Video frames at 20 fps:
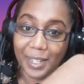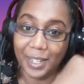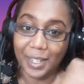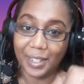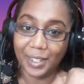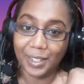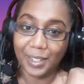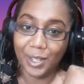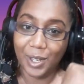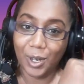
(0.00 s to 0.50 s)

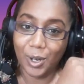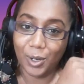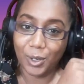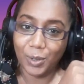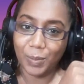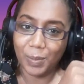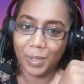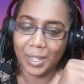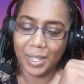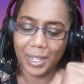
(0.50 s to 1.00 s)
Now you
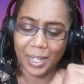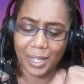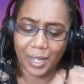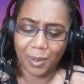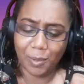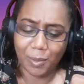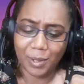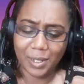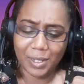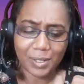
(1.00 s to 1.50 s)
may be thinking,
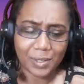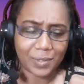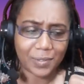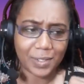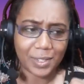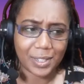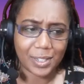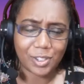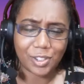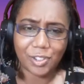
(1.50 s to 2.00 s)
what does
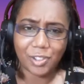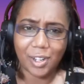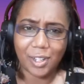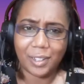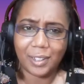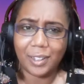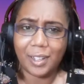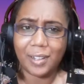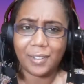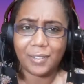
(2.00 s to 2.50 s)
fitness
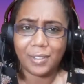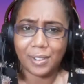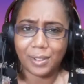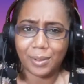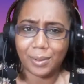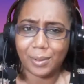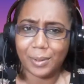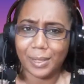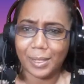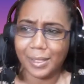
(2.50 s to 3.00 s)
tracker have to do
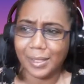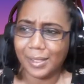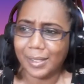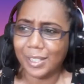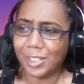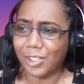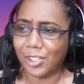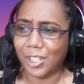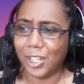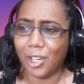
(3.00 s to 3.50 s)
with
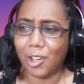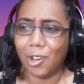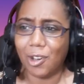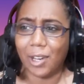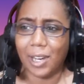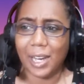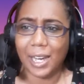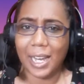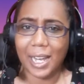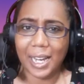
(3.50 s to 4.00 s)
teaching
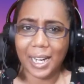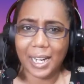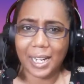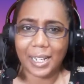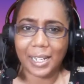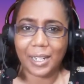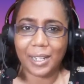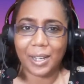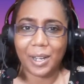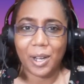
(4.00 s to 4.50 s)

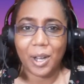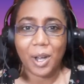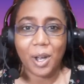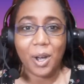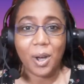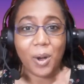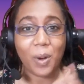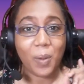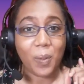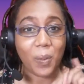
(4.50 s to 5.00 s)
online?
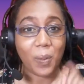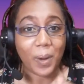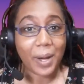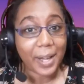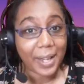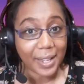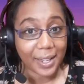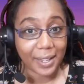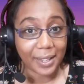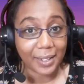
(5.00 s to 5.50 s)

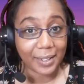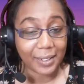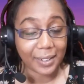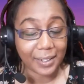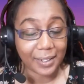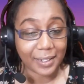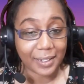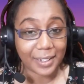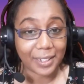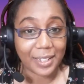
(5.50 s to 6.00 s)
Well,
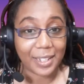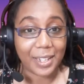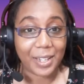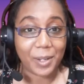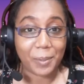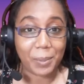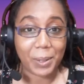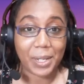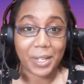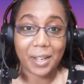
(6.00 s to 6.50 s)

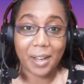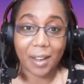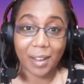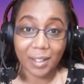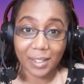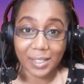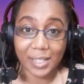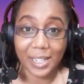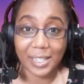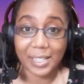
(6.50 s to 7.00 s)

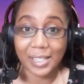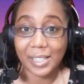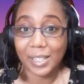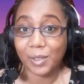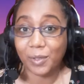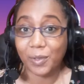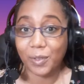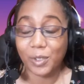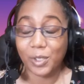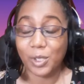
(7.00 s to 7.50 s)
because I sit
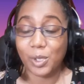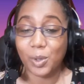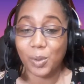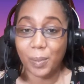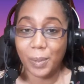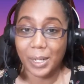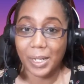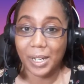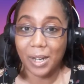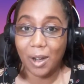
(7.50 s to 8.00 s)
for so
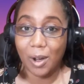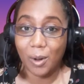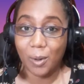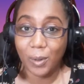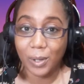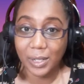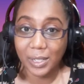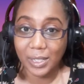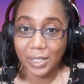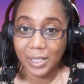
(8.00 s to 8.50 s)
many
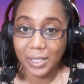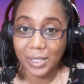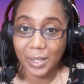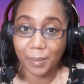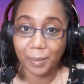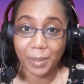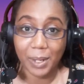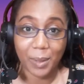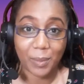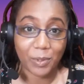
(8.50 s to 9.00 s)
hours,
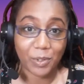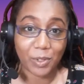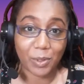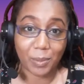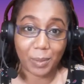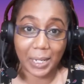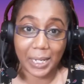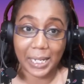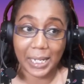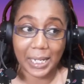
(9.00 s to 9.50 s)
sometimes from
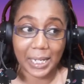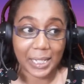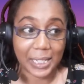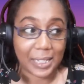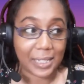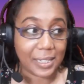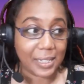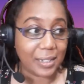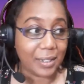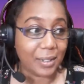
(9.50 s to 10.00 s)
8
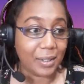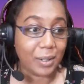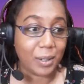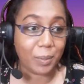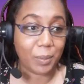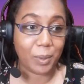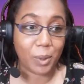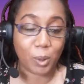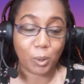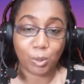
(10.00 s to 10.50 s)
to
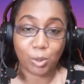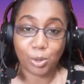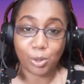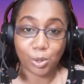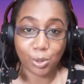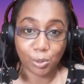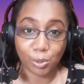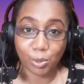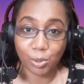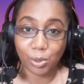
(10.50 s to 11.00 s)
about
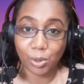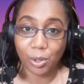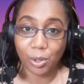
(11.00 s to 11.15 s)
2,